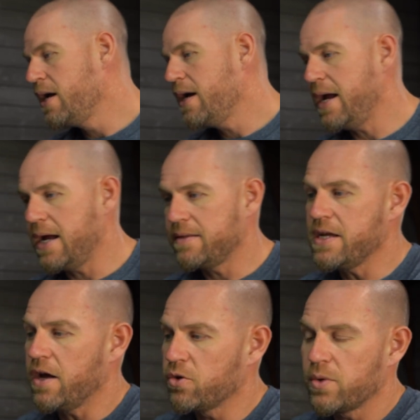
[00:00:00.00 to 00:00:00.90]
And the
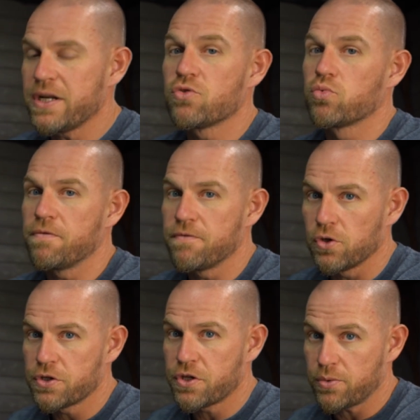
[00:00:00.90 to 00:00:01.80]
other one is
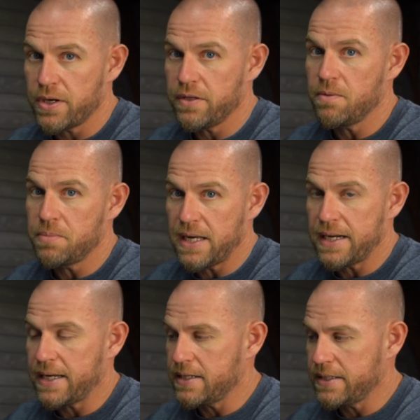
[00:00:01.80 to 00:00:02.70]
reverse threaded, the
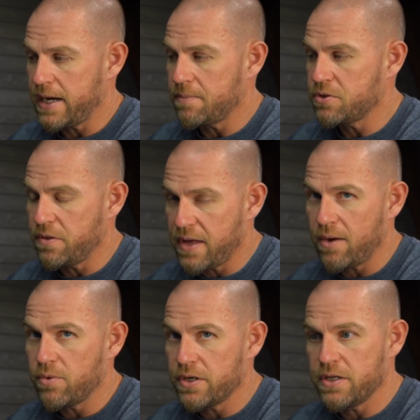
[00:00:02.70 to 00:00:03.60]
black end cap. So
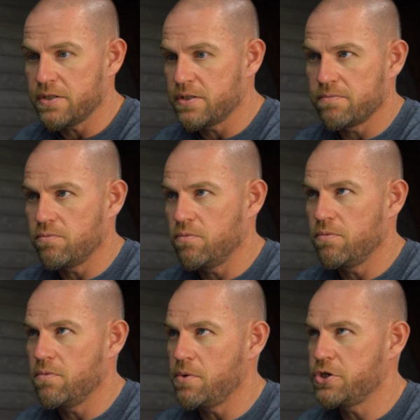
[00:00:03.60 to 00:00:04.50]
that one is,
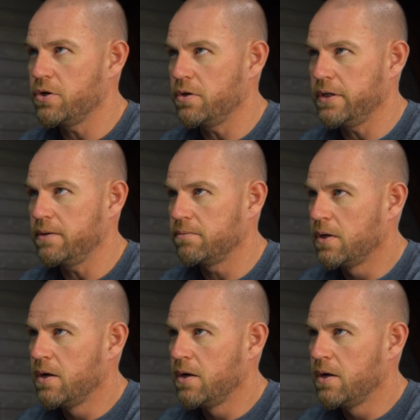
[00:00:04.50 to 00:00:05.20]
what would you call that?